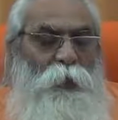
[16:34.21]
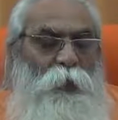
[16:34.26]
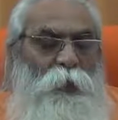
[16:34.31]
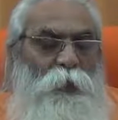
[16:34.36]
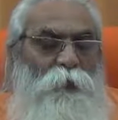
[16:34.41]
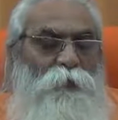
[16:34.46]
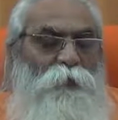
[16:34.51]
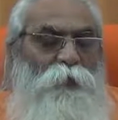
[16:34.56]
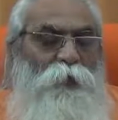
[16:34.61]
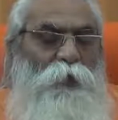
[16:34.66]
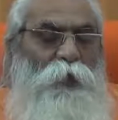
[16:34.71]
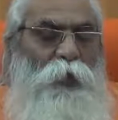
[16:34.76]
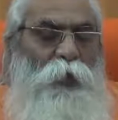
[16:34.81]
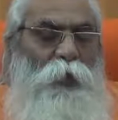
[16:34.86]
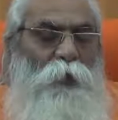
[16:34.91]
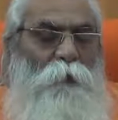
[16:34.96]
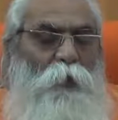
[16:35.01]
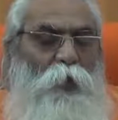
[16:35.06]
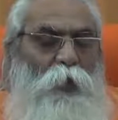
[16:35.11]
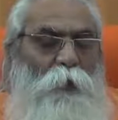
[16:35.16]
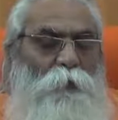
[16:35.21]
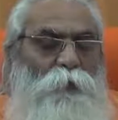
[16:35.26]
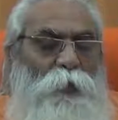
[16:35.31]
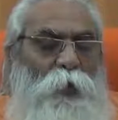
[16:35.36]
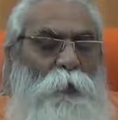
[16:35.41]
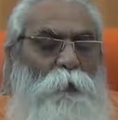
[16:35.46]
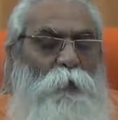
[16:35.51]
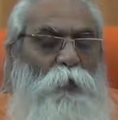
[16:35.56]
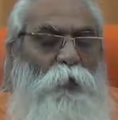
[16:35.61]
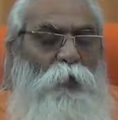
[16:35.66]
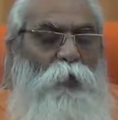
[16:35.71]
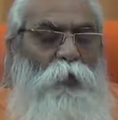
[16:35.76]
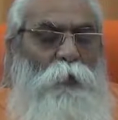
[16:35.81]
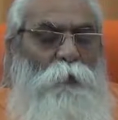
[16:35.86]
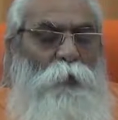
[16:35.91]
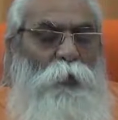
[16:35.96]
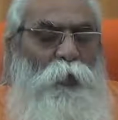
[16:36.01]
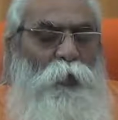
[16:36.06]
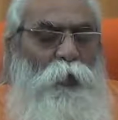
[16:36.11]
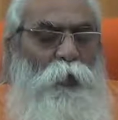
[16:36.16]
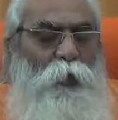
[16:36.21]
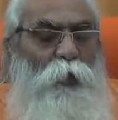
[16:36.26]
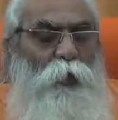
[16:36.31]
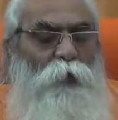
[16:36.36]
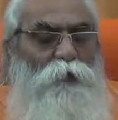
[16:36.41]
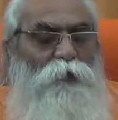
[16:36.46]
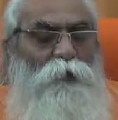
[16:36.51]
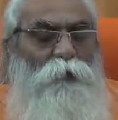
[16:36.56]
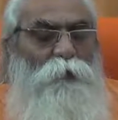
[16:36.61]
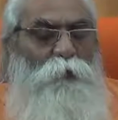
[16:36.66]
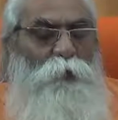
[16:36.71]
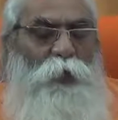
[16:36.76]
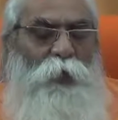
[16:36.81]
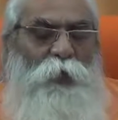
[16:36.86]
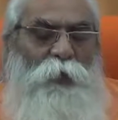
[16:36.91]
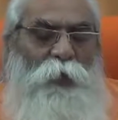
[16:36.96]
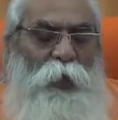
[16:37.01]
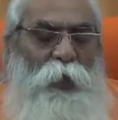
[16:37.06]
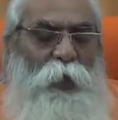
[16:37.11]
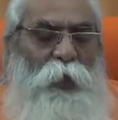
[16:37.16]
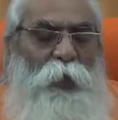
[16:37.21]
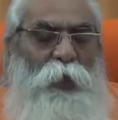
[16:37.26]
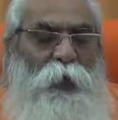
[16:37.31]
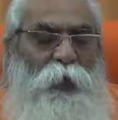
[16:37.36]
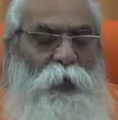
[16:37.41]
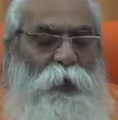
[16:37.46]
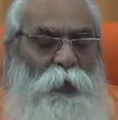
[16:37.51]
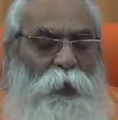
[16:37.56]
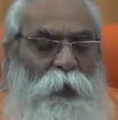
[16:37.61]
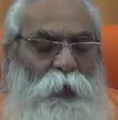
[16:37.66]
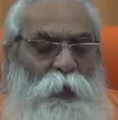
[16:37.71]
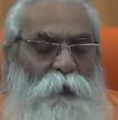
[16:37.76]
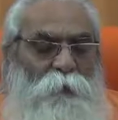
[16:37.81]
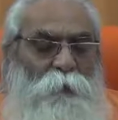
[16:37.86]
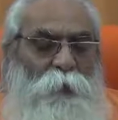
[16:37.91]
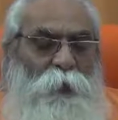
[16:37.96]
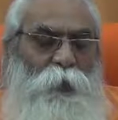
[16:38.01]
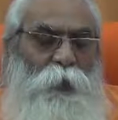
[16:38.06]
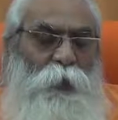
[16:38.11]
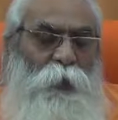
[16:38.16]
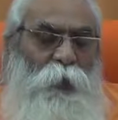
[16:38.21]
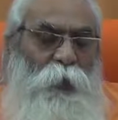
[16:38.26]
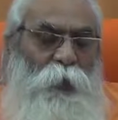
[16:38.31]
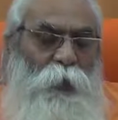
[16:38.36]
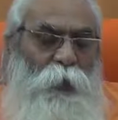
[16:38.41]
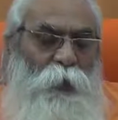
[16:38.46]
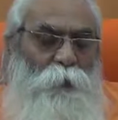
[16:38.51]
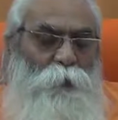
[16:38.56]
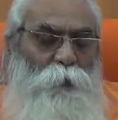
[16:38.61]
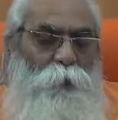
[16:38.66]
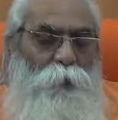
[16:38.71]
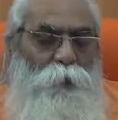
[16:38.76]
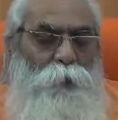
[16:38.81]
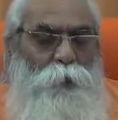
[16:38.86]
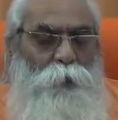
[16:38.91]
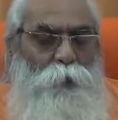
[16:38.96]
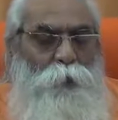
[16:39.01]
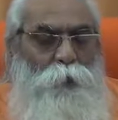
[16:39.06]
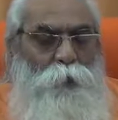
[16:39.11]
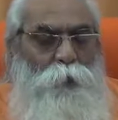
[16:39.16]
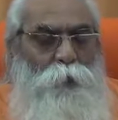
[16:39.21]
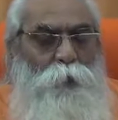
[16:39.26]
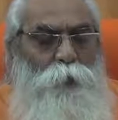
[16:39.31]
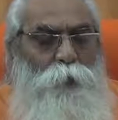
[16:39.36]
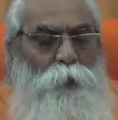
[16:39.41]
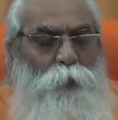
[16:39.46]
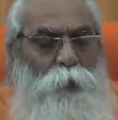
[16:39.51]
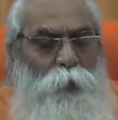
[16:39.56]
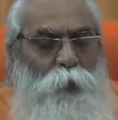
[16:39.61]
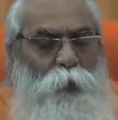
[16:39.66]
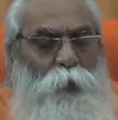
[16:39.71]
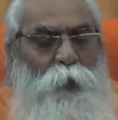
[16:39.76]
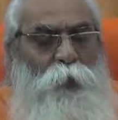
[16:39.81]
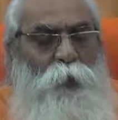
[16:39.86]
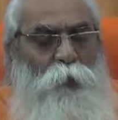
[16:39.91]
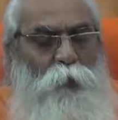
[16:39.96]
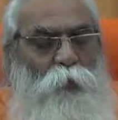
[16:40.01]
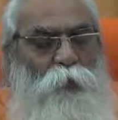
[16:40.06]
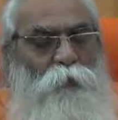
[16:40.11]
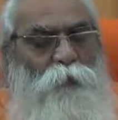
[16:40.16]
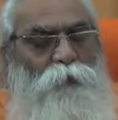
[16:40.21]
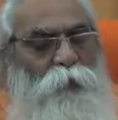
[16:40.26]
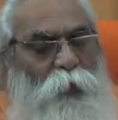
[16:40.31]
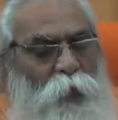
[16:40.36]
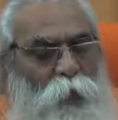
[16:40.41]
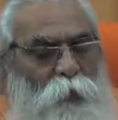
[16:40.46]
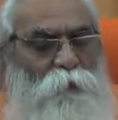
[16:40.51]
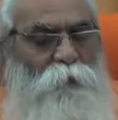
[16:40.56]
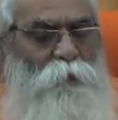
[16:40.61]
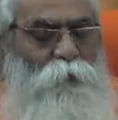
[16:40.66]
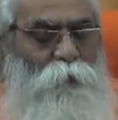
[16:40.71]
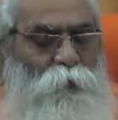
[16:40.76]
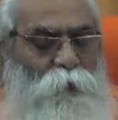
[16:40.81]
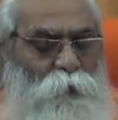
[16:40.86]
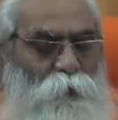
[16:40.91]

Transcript: is name of the book because Veda can be help you to knowing yourself.